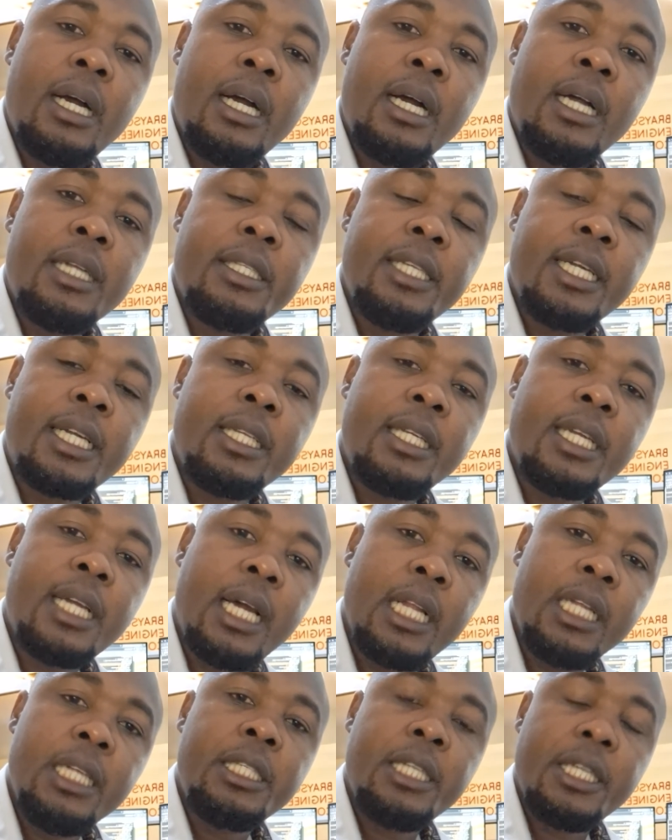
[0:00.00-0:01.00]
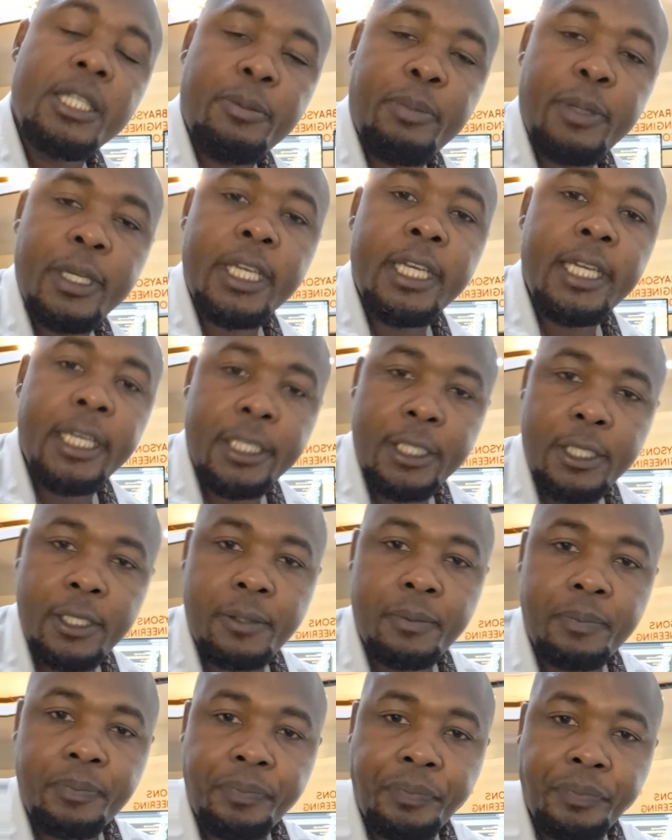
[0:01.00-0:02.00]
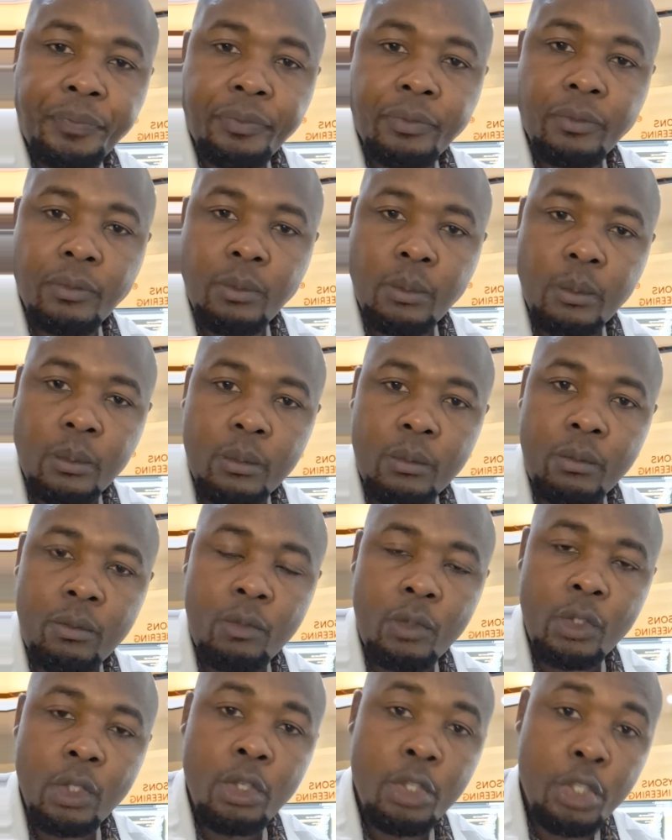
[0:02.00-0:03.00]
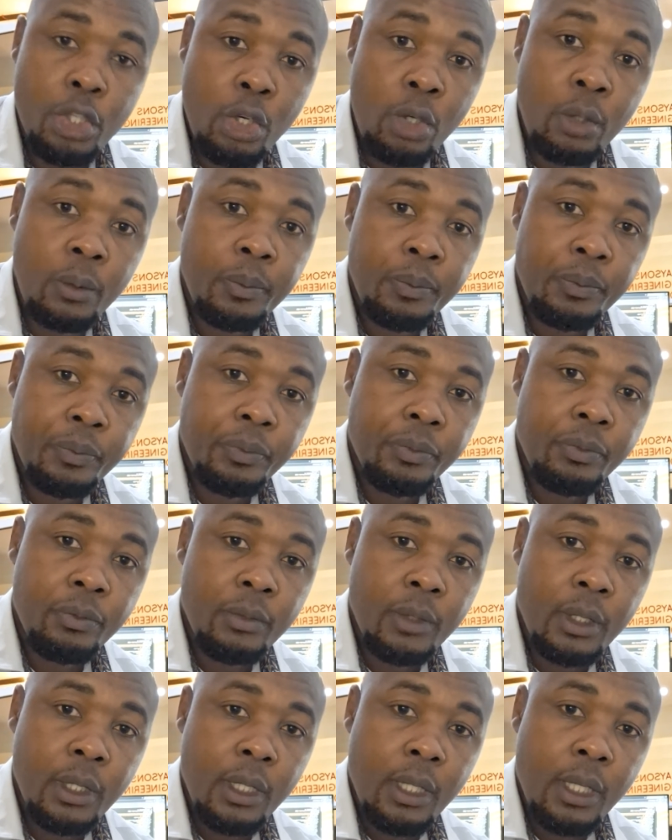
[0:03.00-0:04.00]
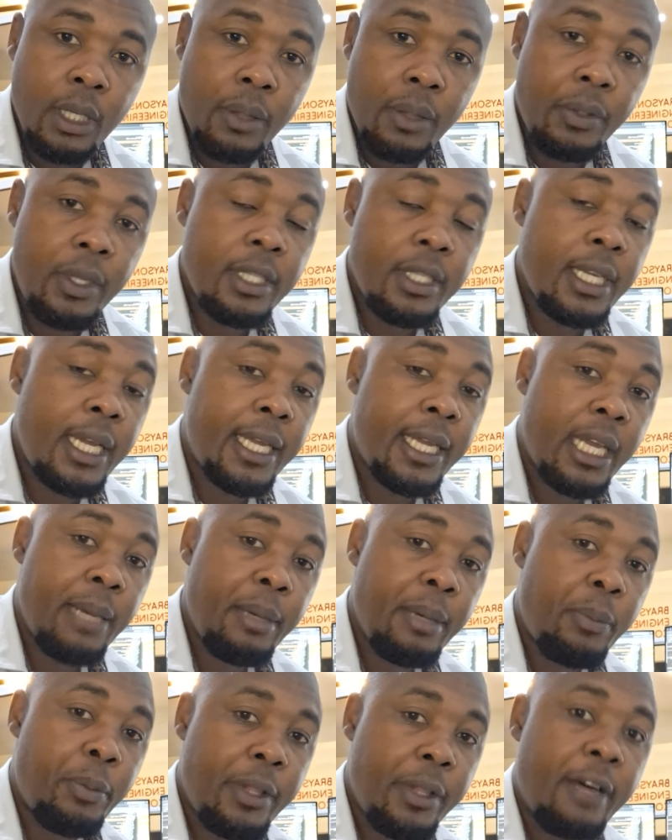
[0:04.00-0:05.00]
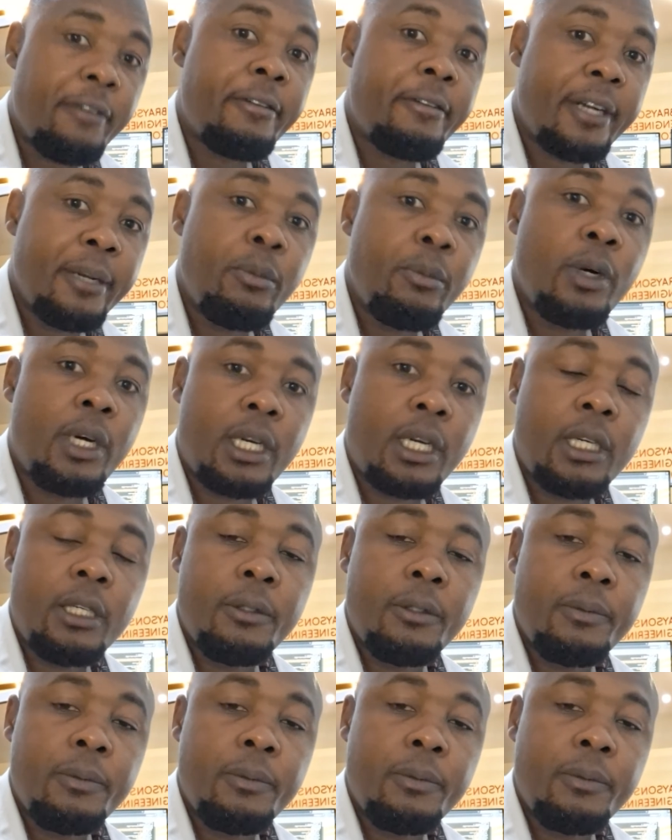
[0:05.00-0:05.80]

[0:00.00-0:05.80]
technicalities begins. So this guy came up with a framework.